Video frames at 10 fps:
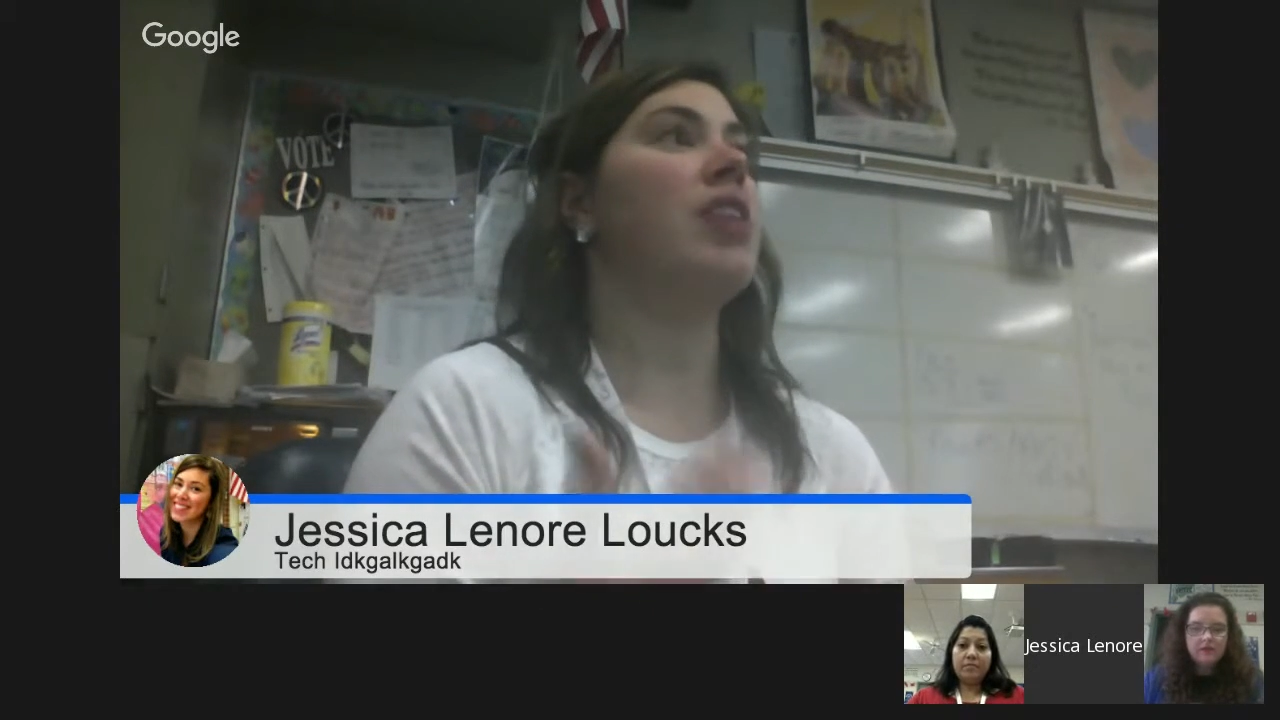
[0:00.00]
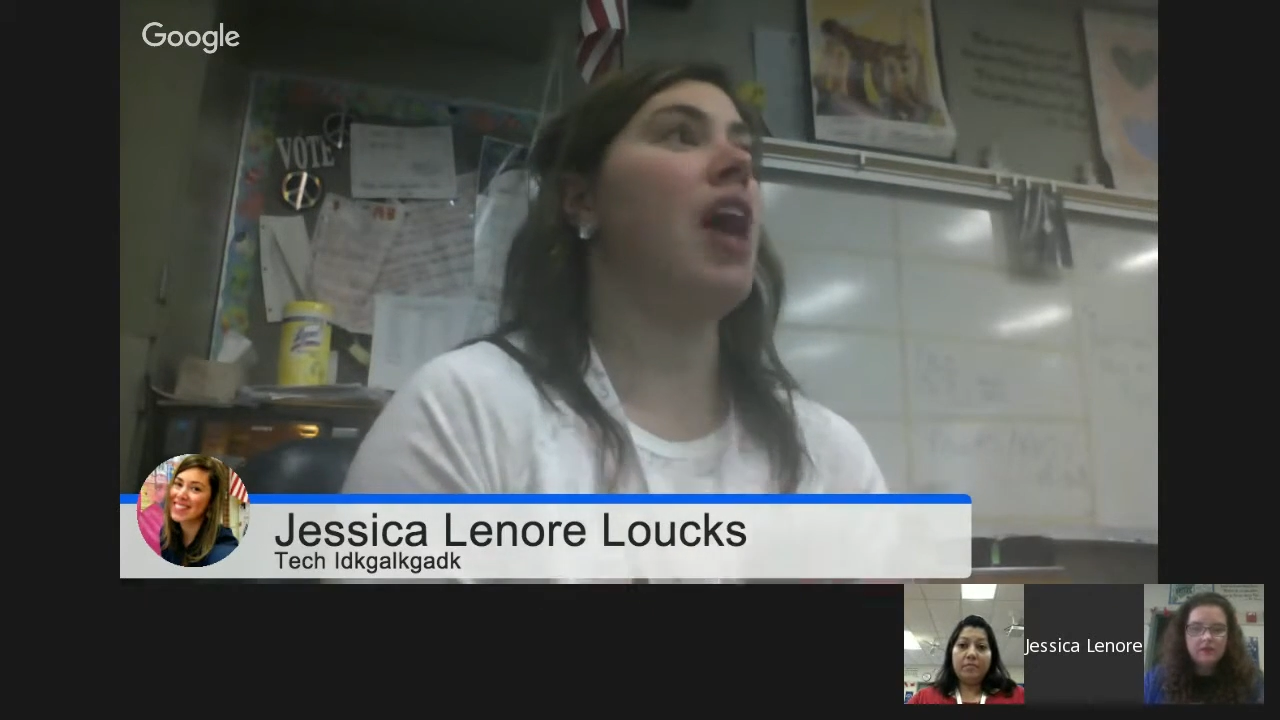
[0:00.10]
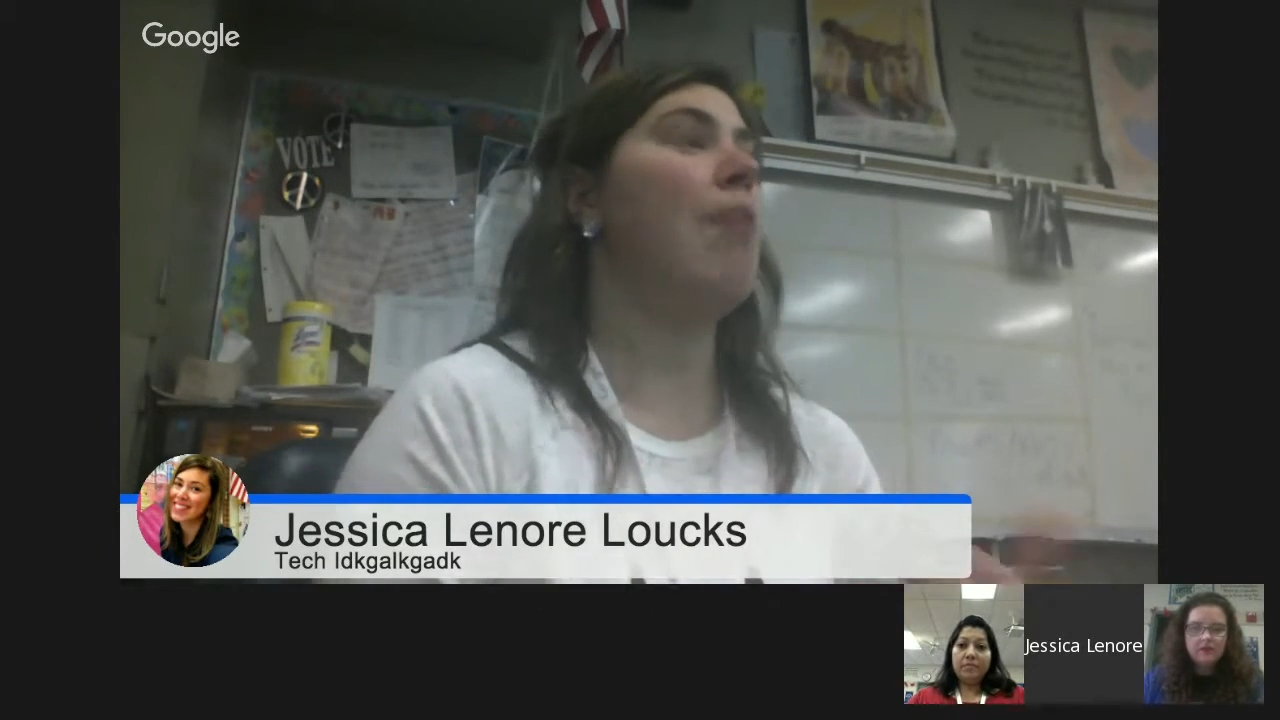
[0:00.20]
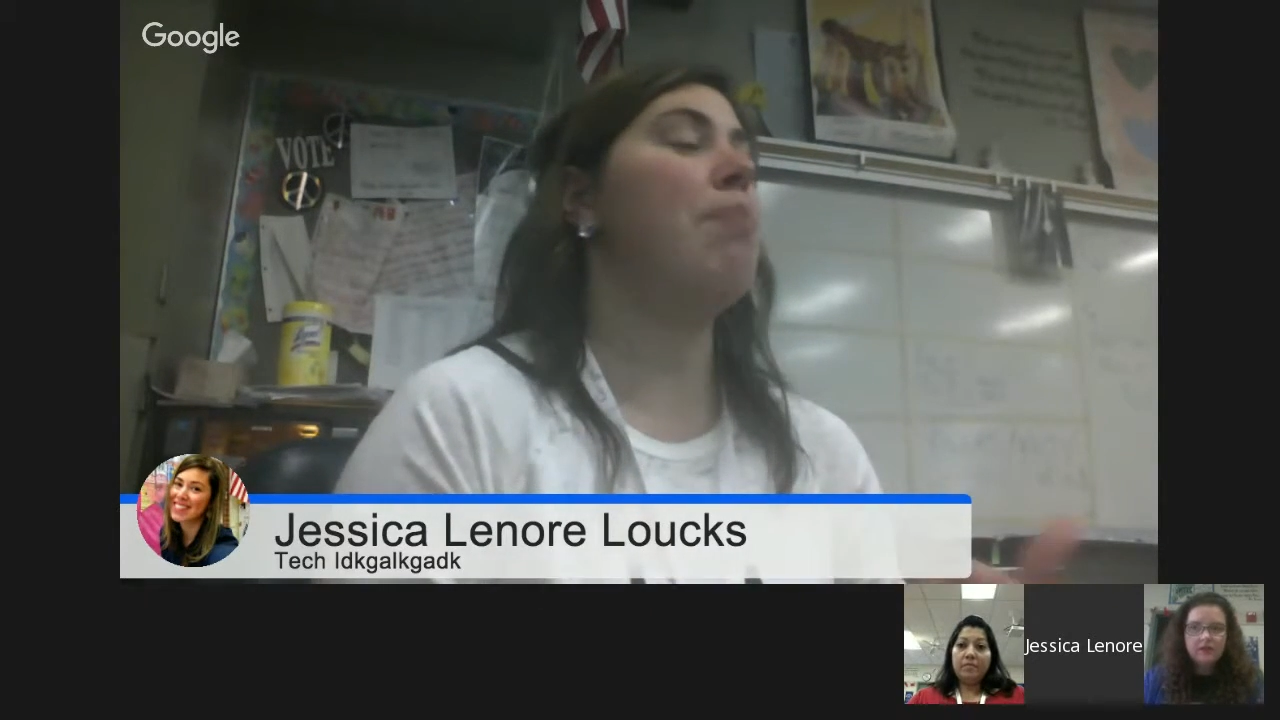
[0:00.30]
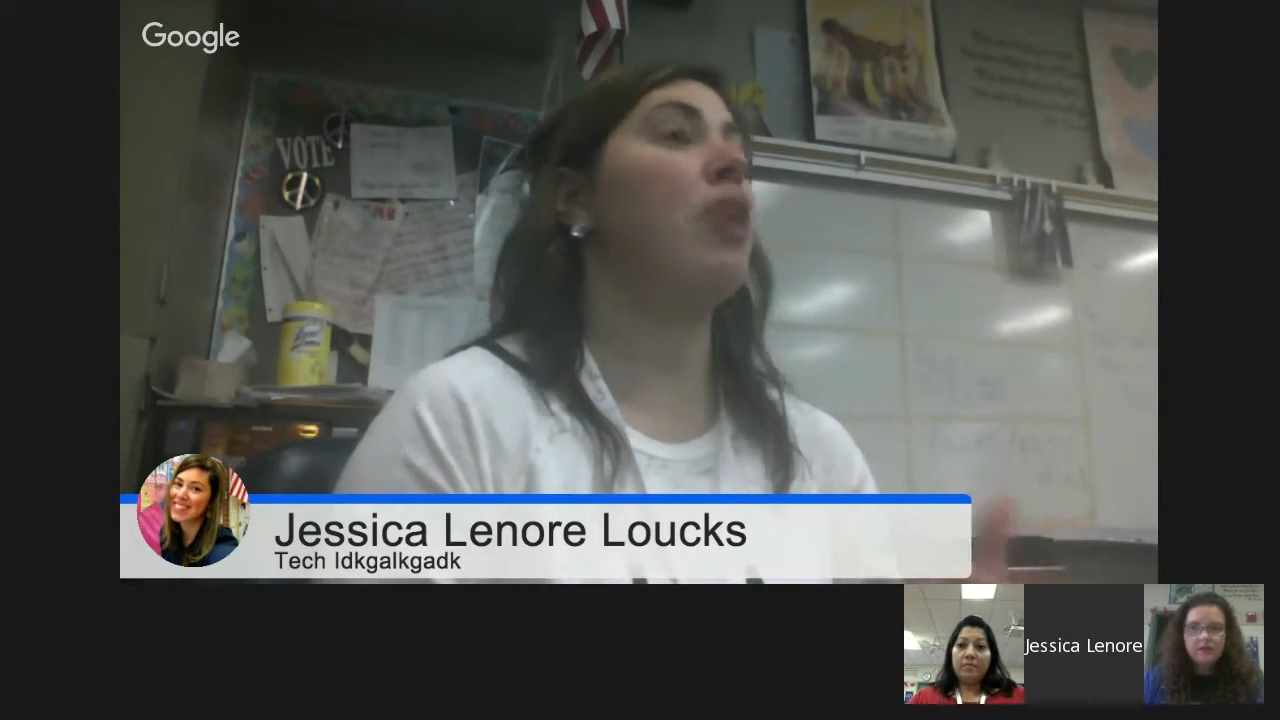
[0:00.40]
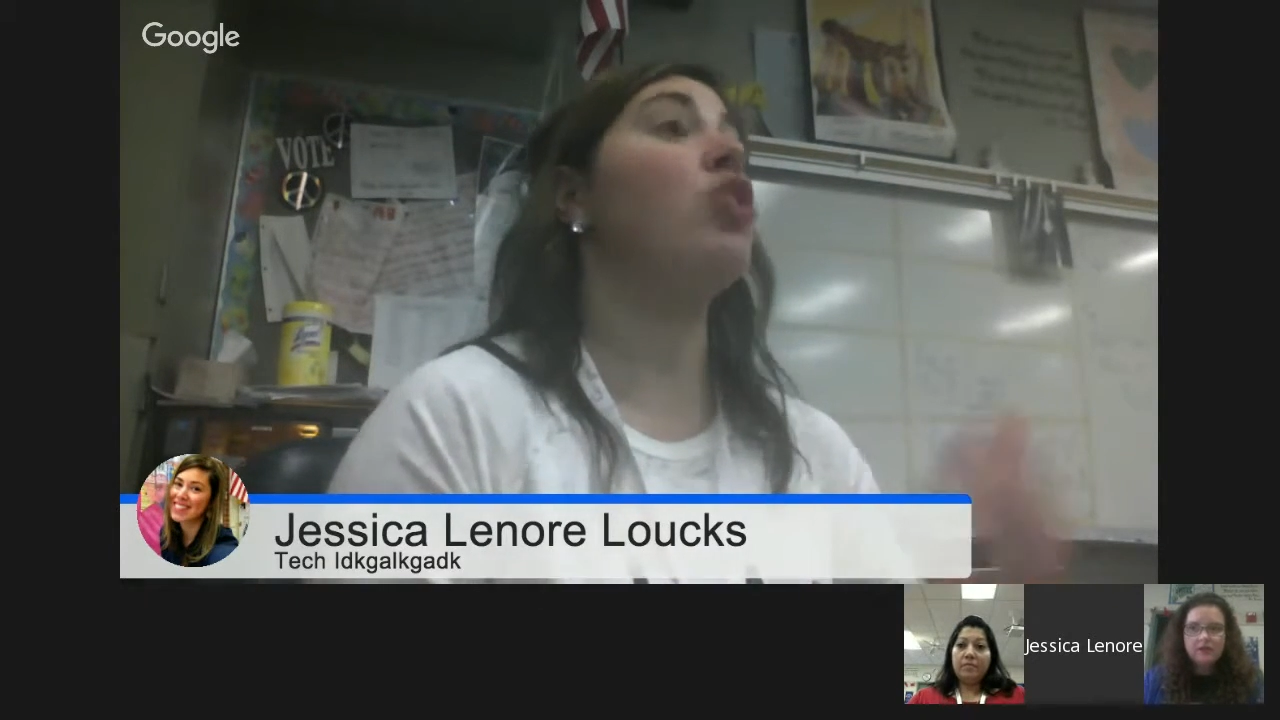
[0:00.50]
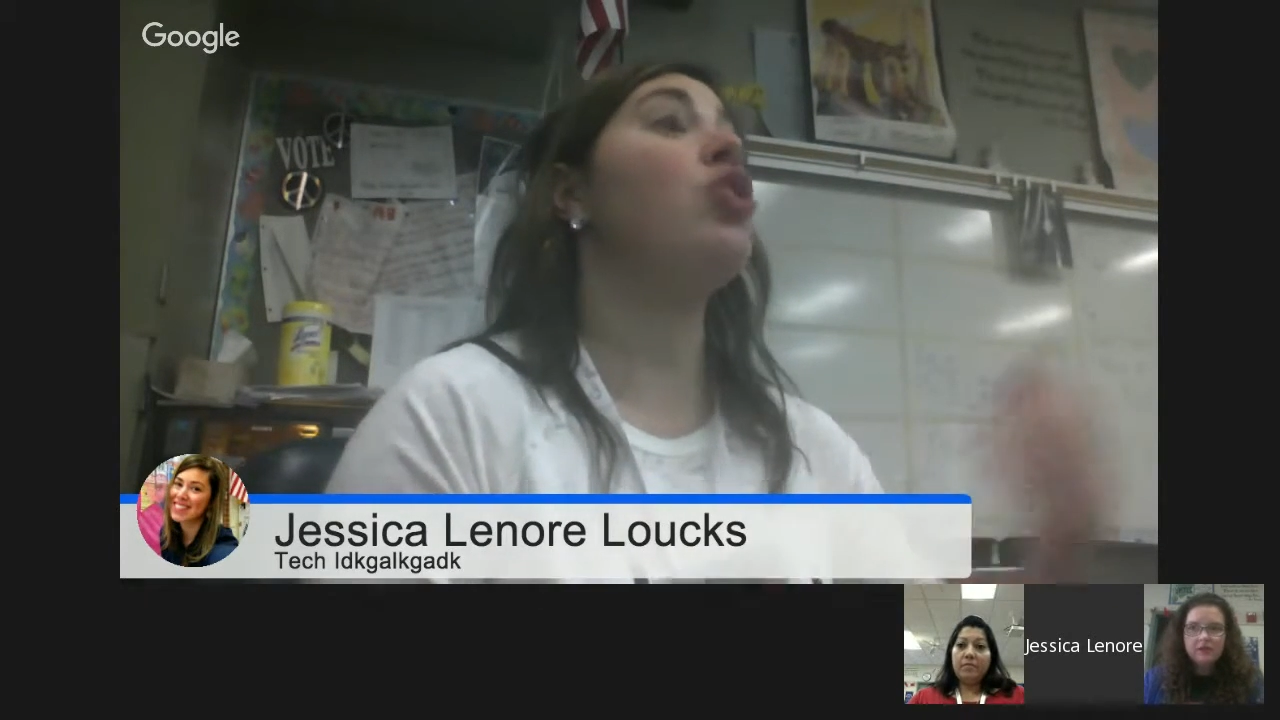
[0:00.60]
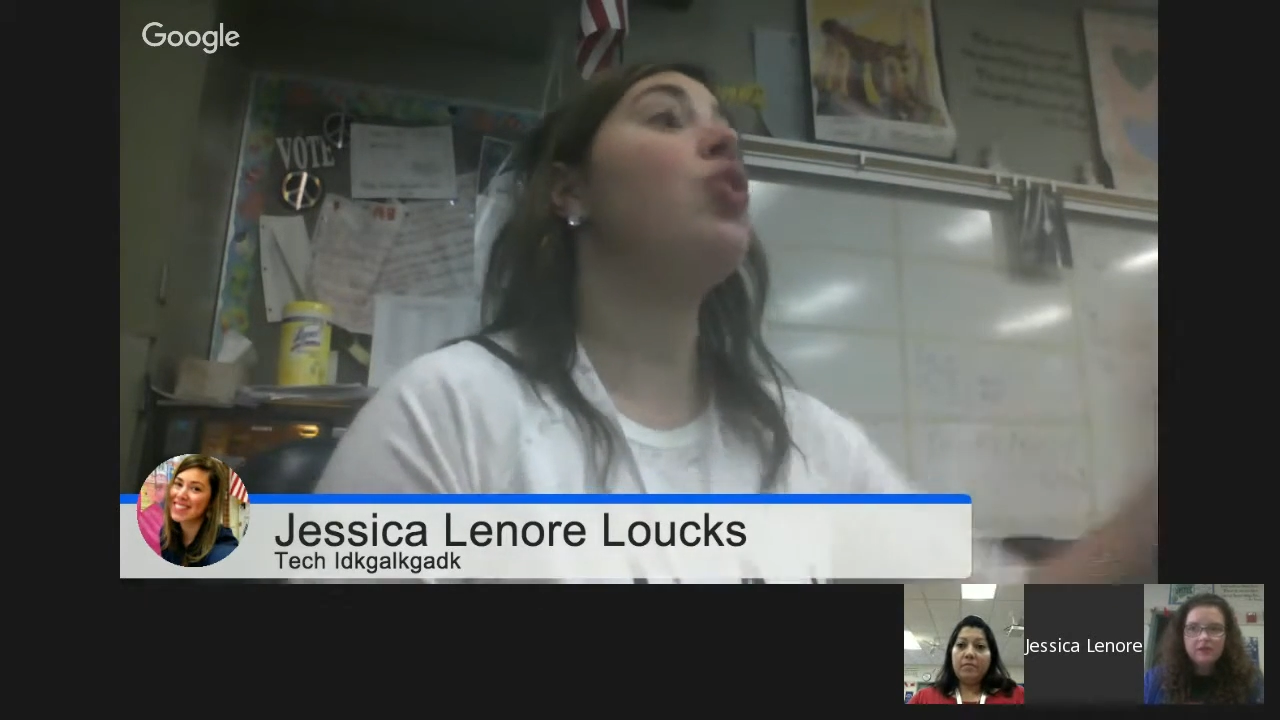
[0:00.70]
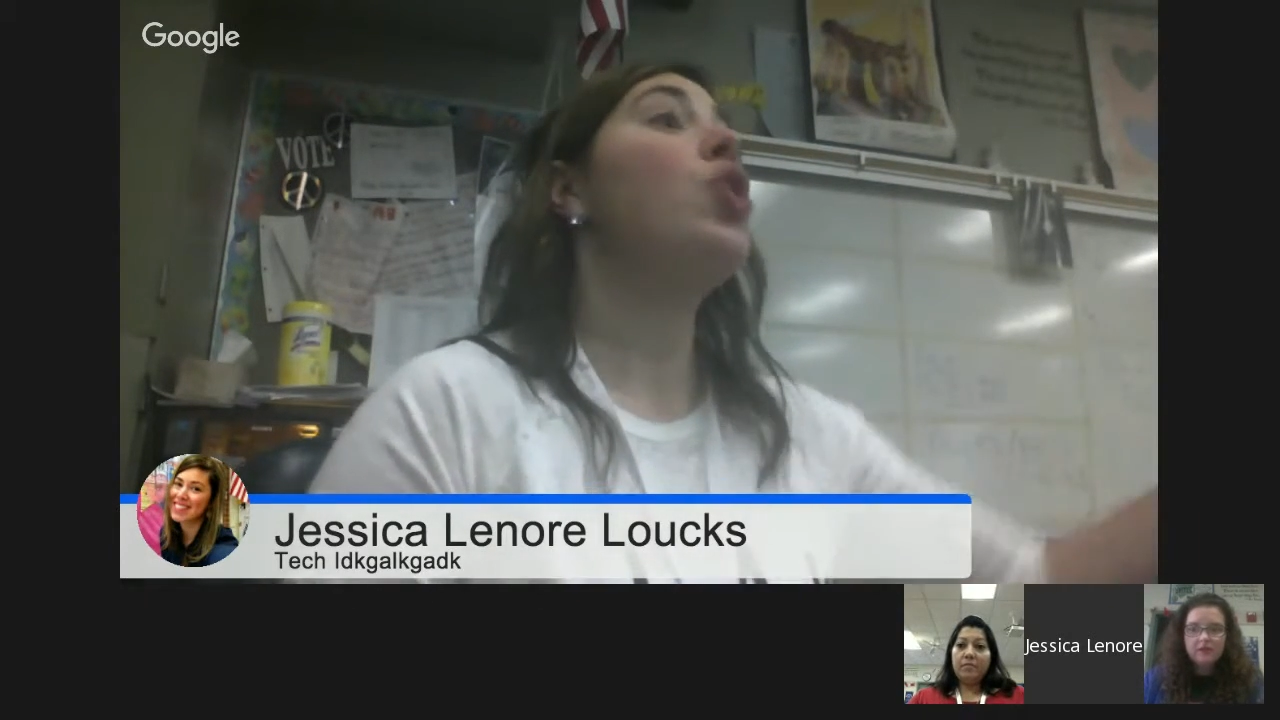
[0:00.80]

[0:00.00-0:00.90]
topic or